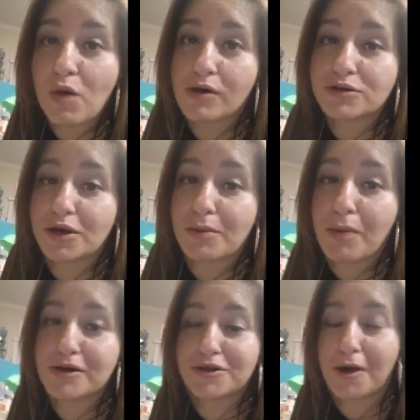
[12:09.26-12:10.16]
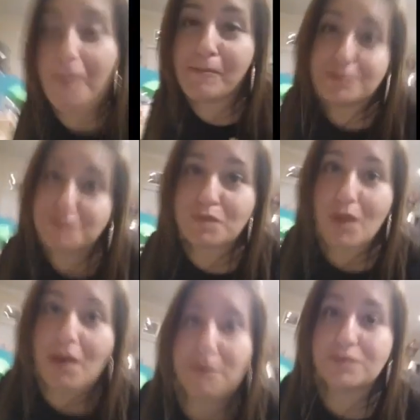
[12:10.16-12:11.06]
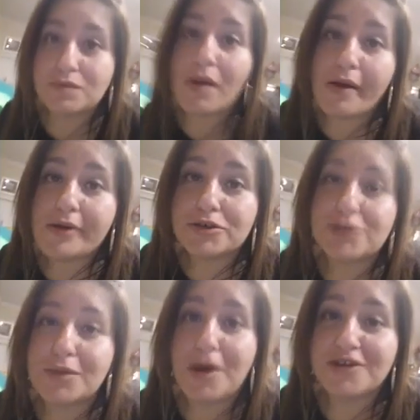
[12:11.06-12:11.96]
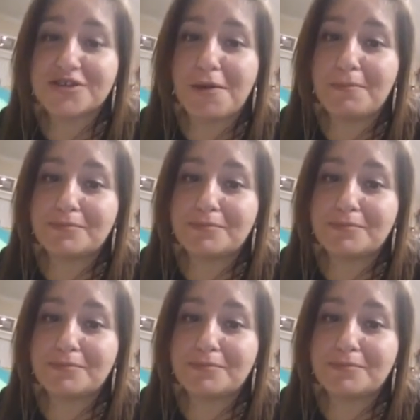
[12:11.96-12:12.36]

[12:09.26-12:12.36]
Looks like pasta. Looks like pasta.